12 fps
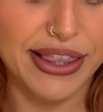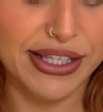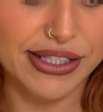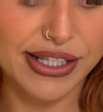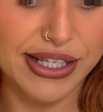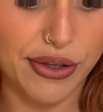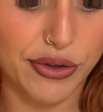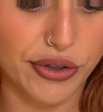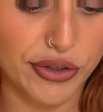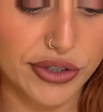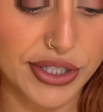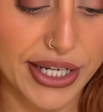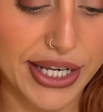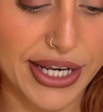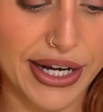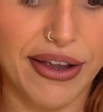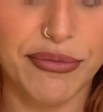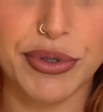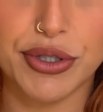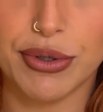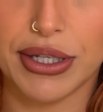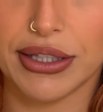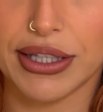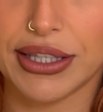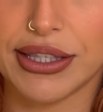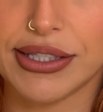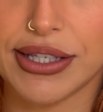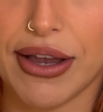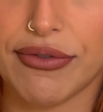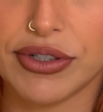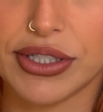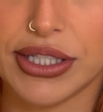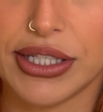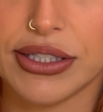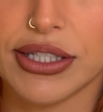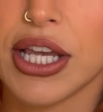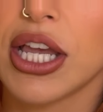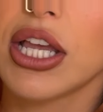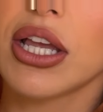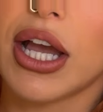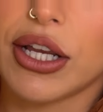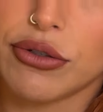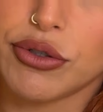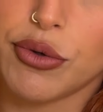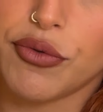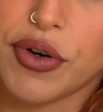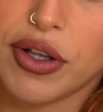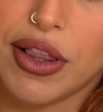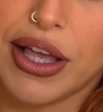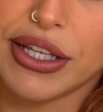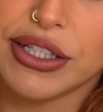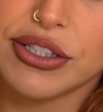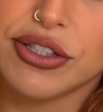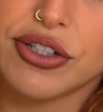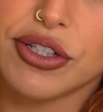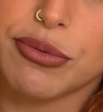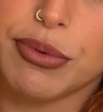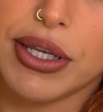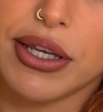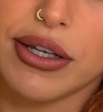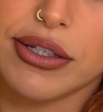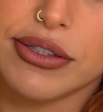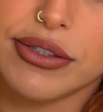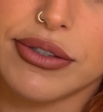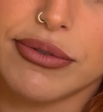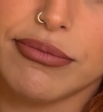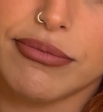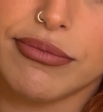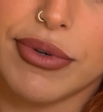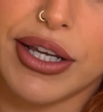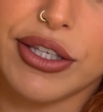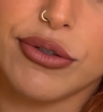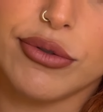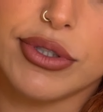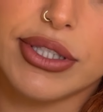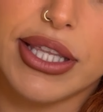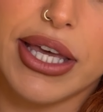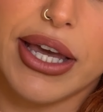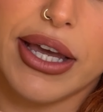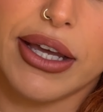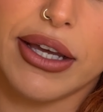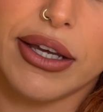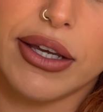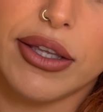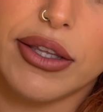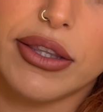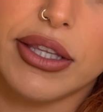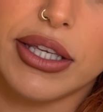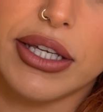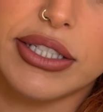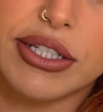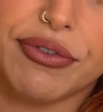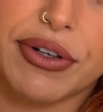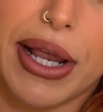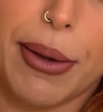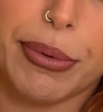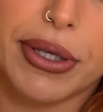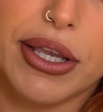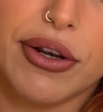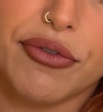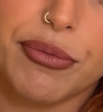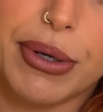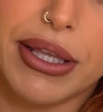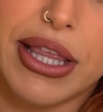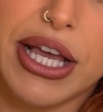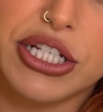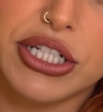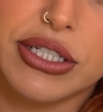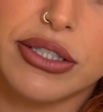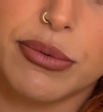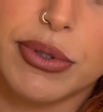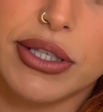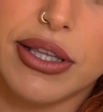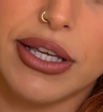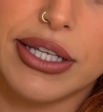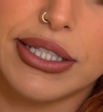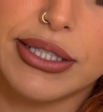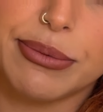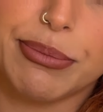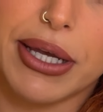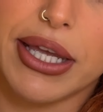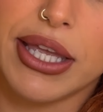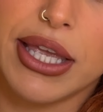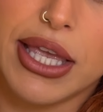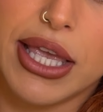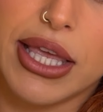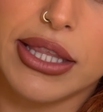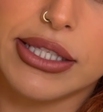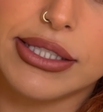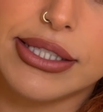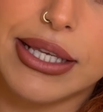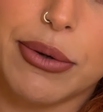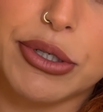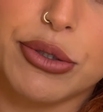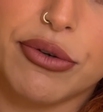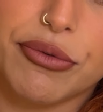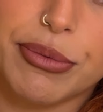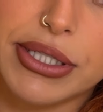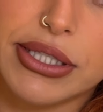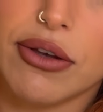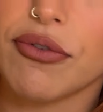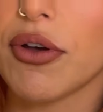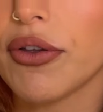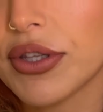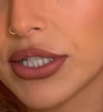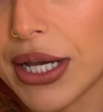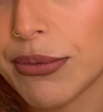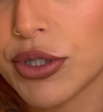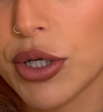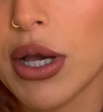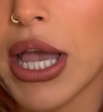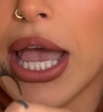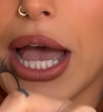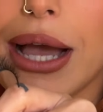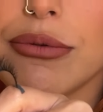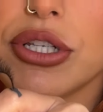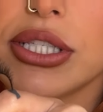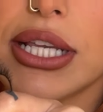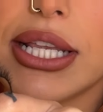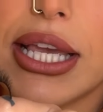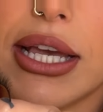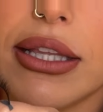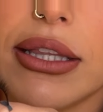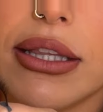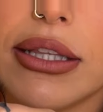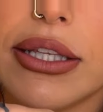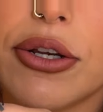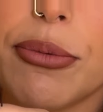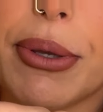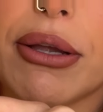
this is how the girl did it and I've been doing it like this ever since. I don't do it for clients just because I use that the a different applicator for my lashes with clients, but this is how I do it for myself all the time. So I'm just gonna get a little bit